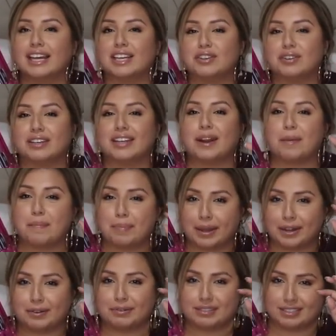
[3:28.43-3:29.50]
like you get a
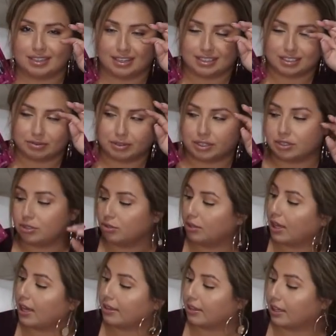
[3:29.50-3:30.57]
better result when you do
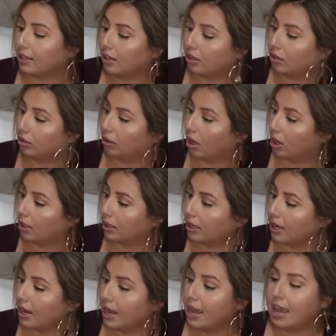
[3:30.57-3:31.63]
that. They are
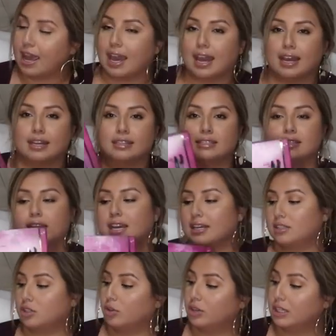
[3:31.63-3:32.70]
longer, and
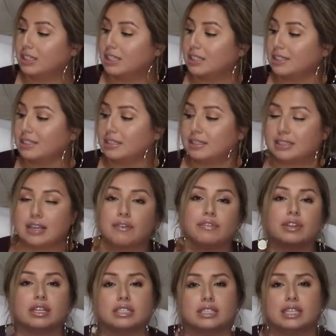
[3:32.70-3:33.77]
yeah, so this is
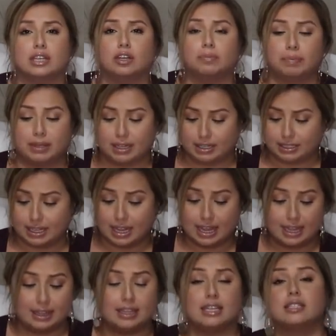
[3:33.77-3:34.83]
definitely a deal because
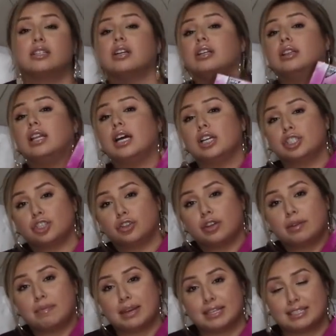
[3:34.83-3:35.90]
these are
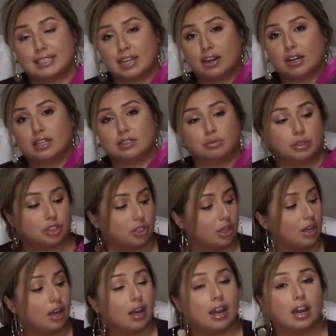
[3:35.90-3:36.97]
luxury mascaras,
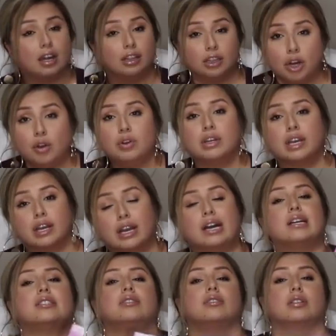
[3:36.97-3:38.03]
which alone can
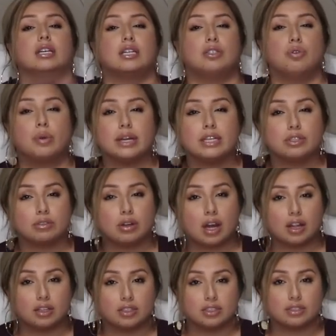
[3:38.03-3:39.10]
cost you like
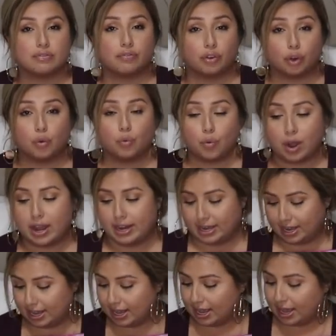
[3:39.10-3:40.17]
$22 for
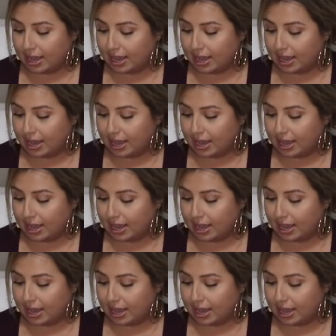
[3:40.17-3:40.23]
one,